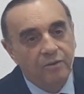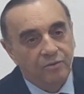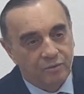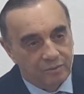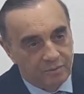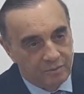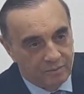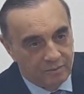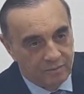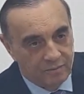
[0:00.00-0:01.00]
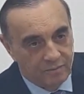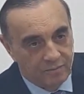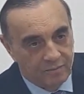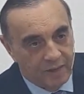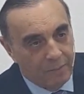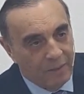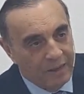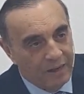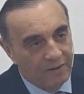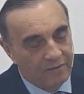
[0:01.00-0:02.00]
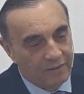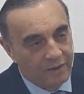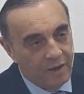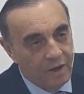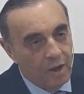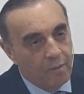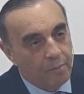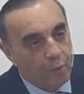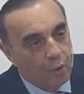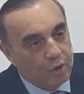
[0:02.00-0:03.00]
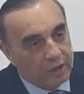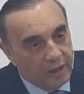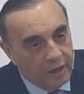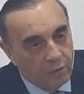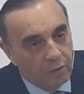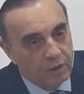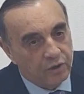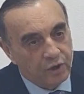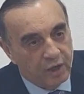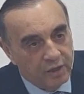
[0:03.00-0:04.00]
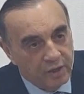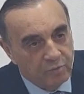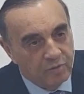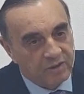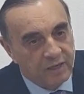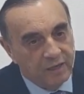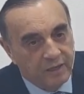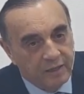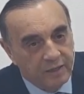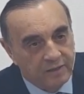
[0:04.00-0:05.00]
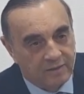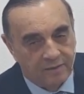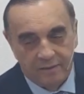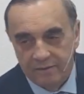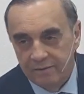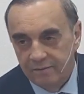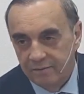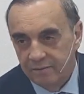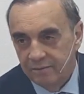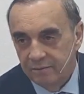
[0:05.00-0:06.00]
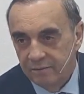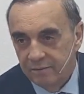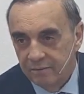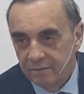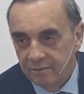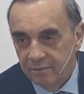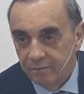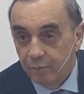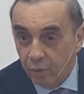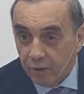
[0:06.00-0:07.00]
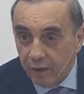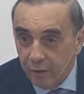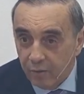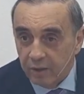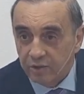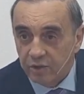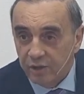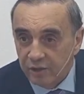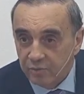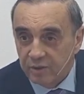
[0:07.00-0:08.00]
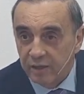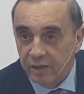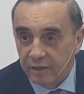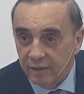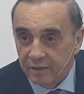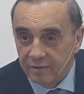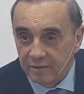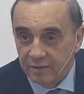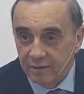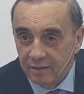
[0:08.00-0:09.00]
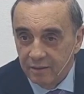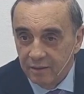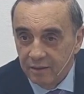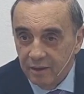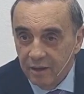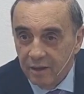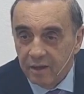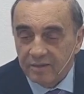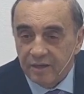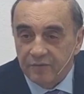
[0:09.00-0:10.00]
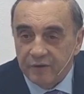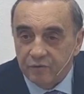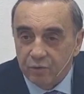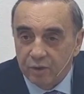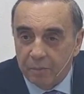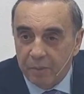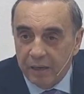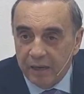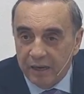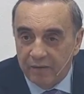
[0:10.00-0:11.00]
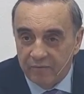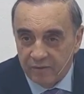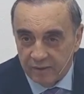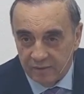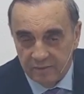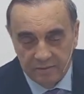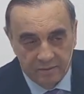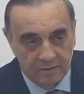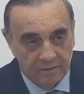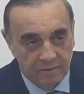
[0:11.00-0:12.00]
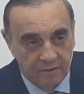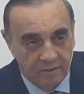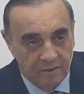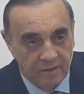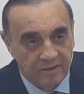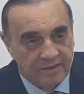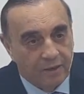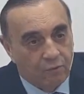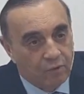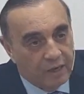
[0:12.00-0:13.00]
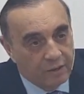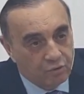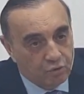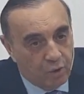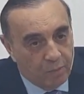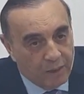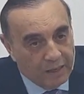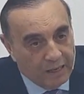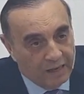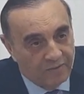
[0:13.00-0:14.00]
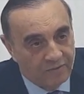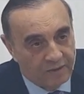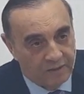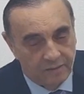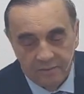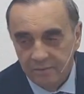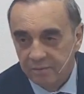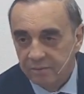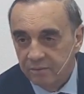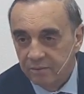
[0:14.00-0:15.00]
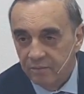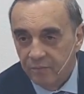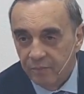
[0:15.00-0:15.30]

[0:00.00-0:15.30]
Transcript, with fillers: to understand this, the word, why Christianity is in crisis. Why is Christianity in crisis? Because it went astray from the word, secularized the word.